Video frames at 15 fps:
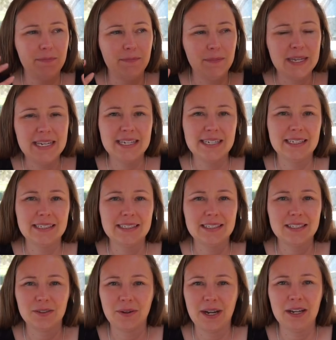being
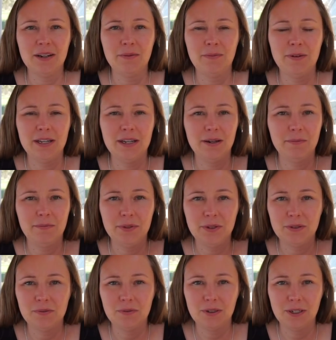surrounded in a
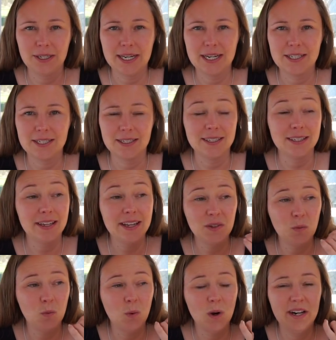beautiful location. So
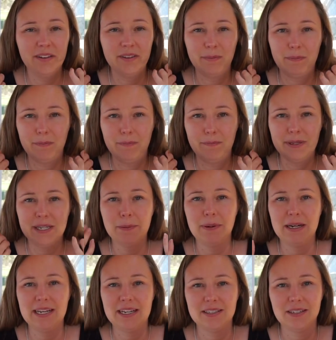that's one of the big
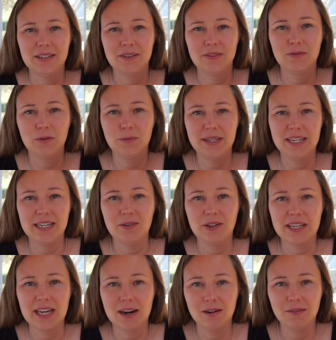pluses for me
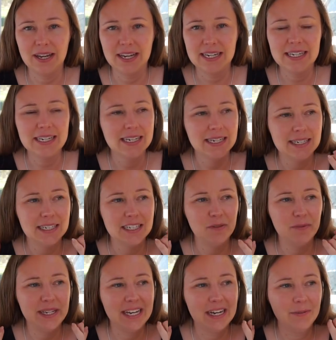with caravanning, is
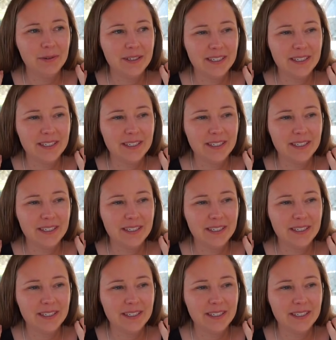being able to